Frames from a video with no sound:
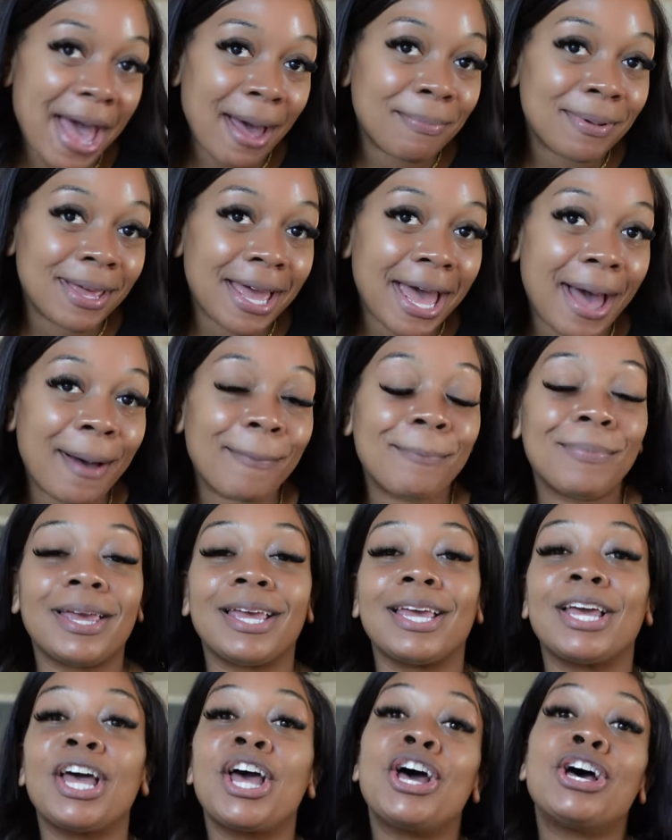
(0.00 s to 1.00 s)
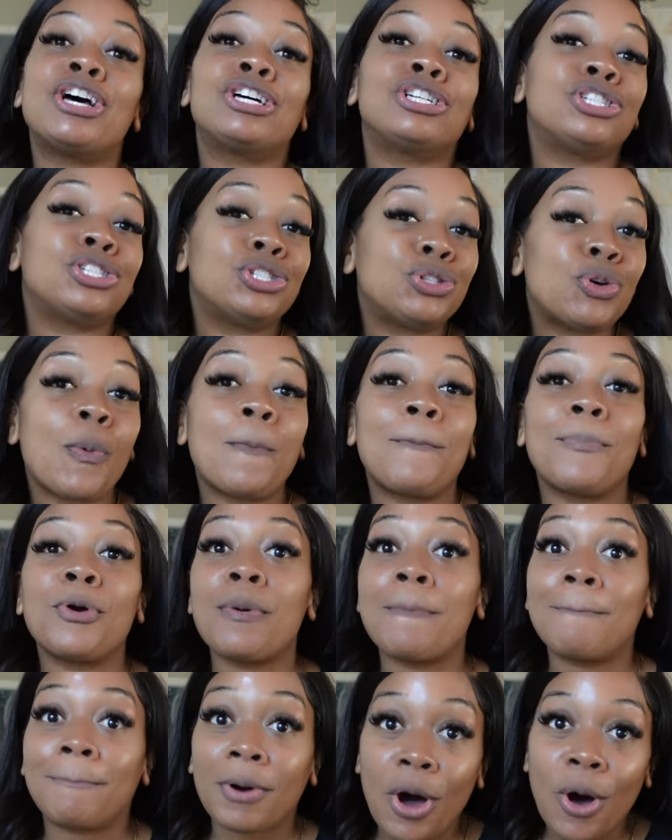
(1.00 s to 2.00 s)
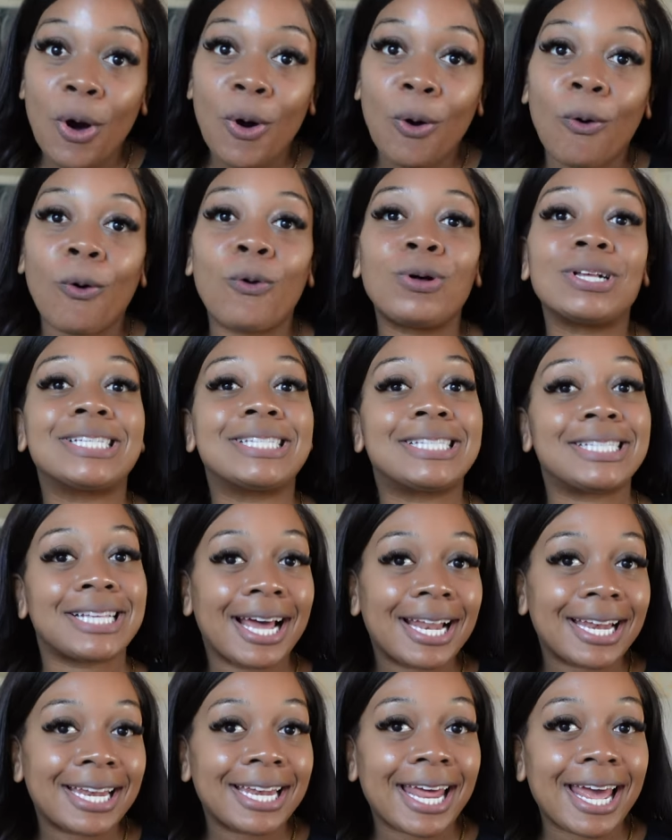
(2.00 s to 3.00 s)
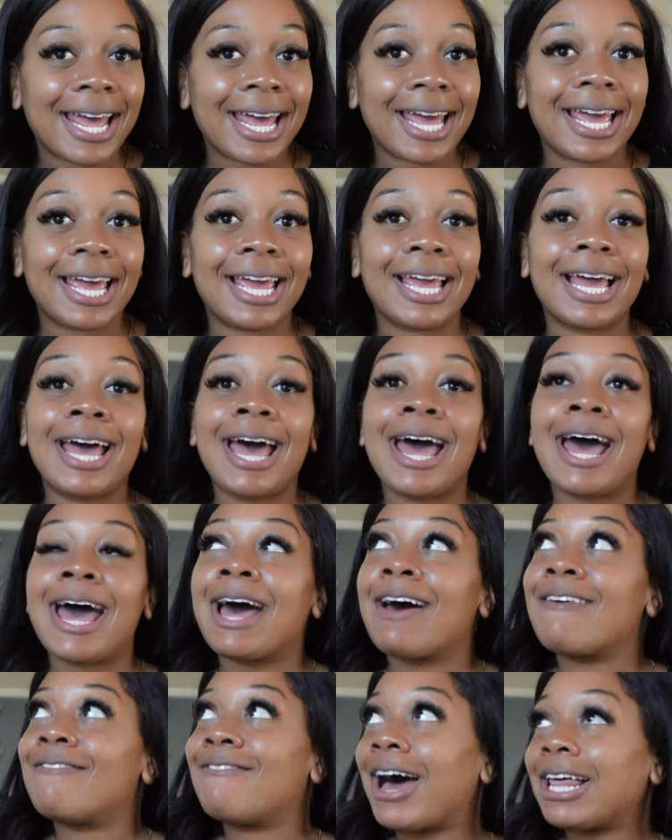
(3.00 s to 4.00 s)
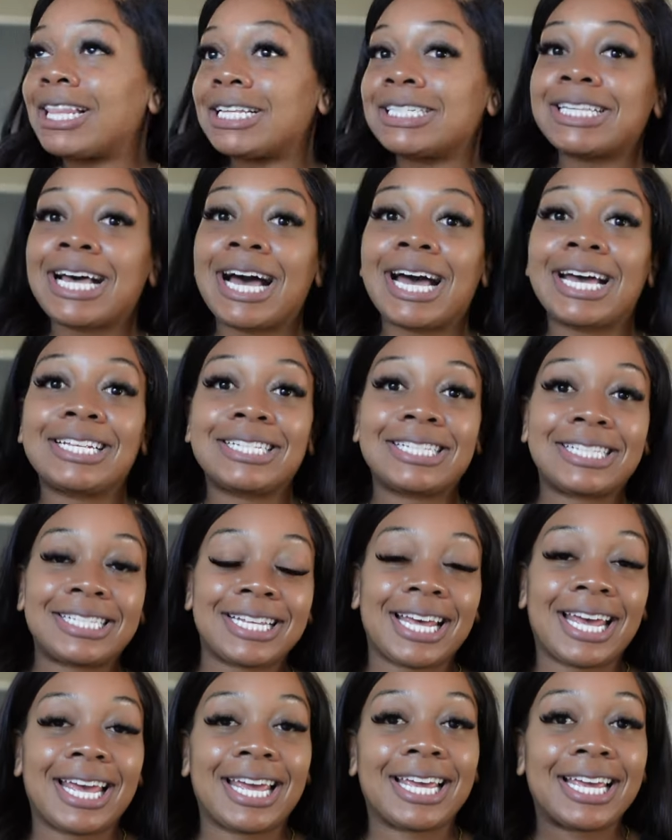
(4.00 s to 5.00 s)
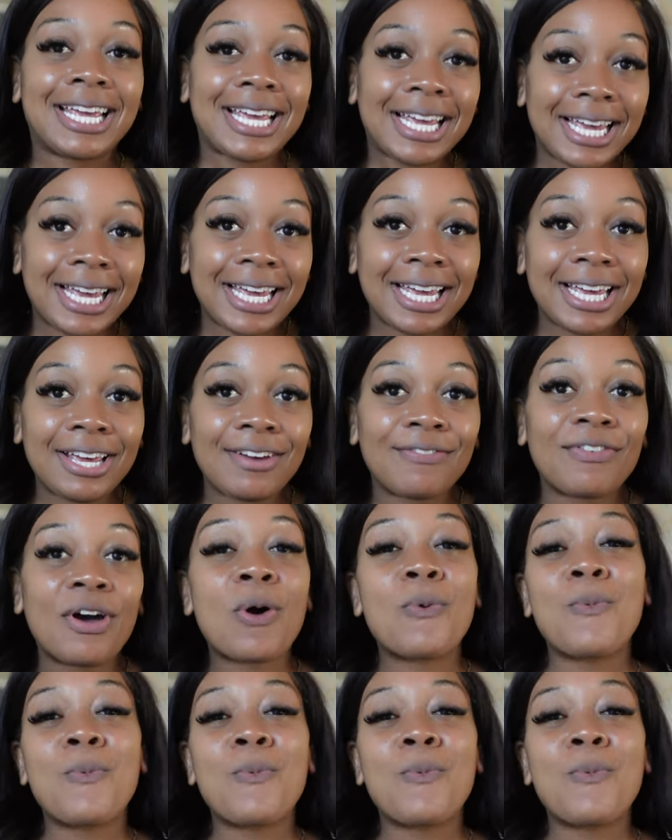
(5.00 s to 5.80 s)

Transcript: happy Super Bowl Sunday, Valentine's Day Eve.